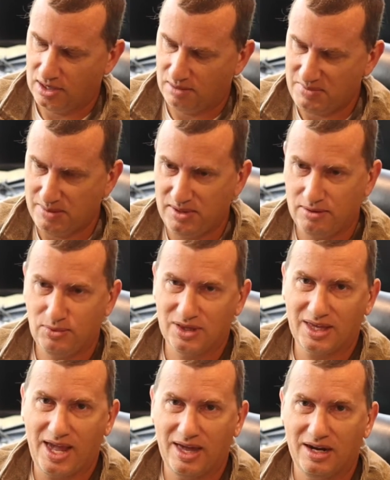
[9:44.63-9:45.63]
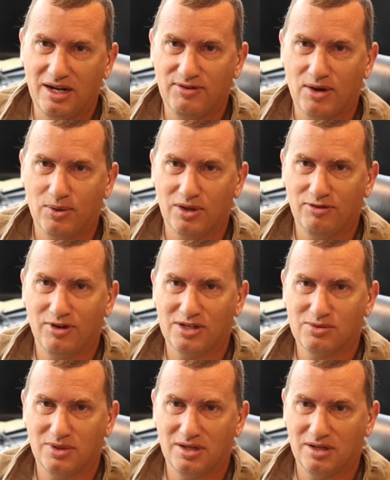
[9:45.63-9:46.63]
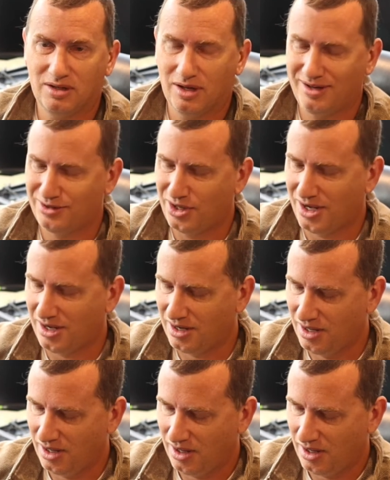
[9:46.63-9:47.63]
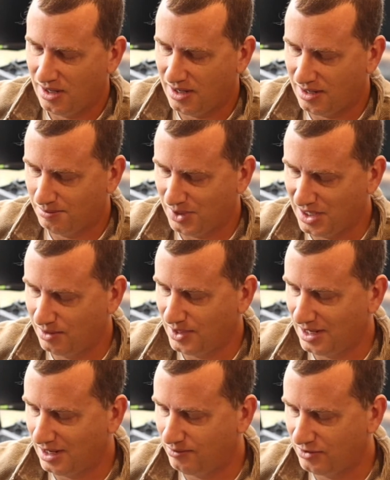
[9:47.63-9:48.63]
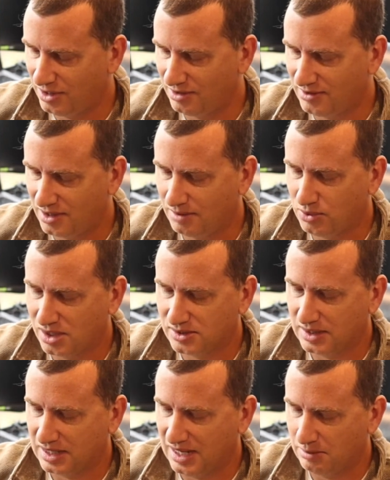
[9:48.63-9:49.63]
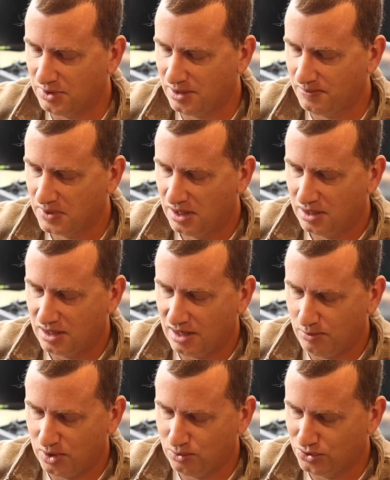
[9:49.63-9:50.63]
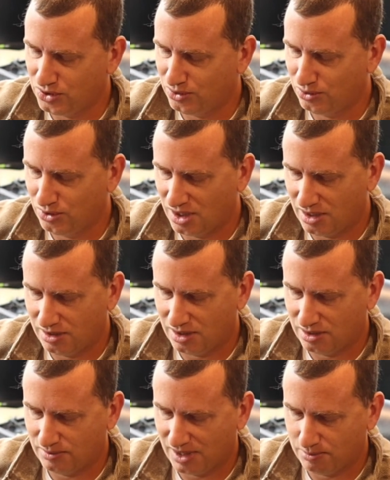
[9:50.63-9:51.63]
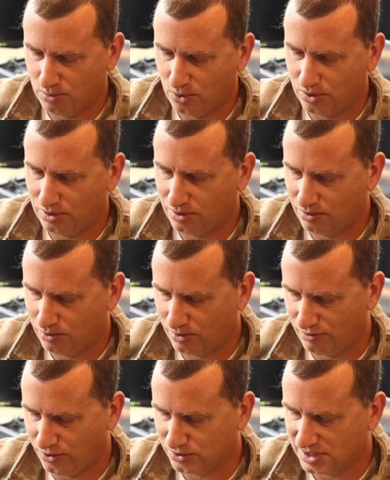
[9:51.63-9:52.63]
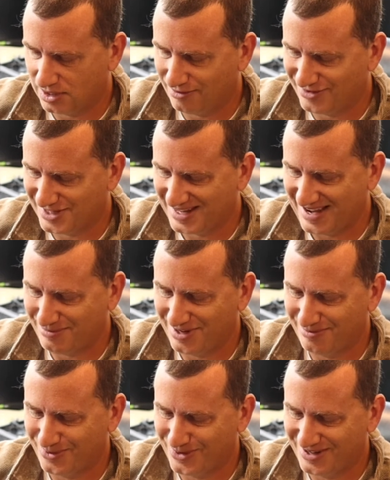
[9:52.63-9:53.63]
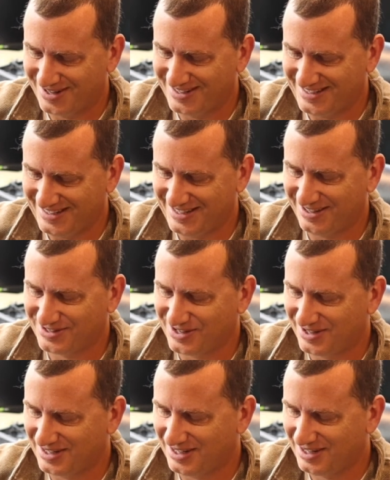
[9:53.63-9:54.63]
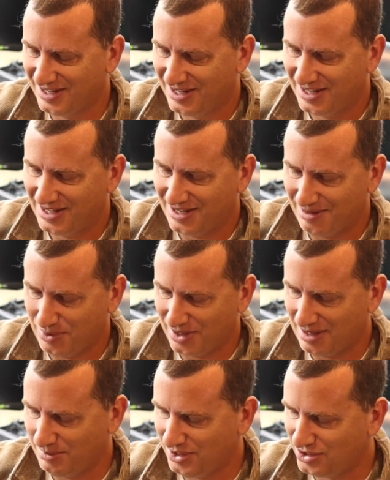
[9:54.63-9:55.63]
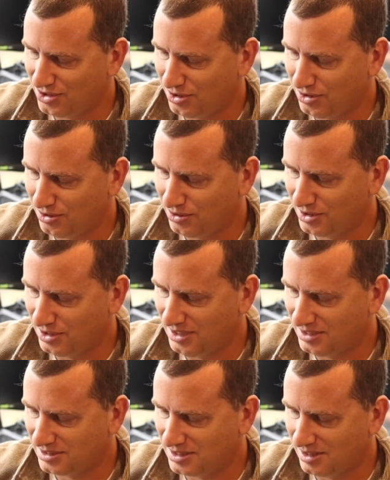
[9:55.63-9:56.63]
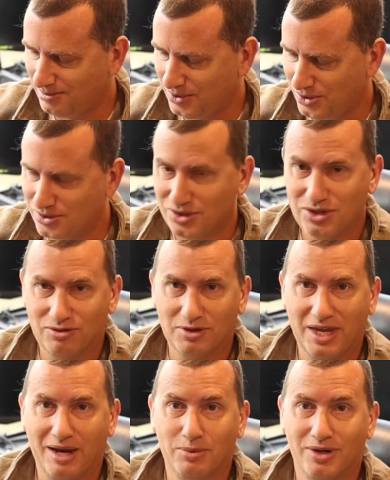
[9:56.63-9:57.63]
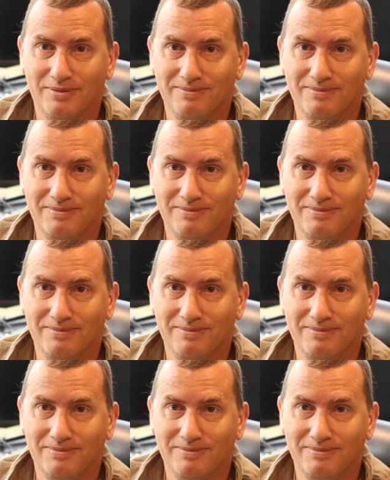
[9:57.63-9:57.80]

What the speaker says: Maybe with a Canon if I really fuss with it a lot. But anyway, I'm very, very impressed with the camera. We will do more reviews of this camera and more details on it. but let me show you at least some usage of the camera.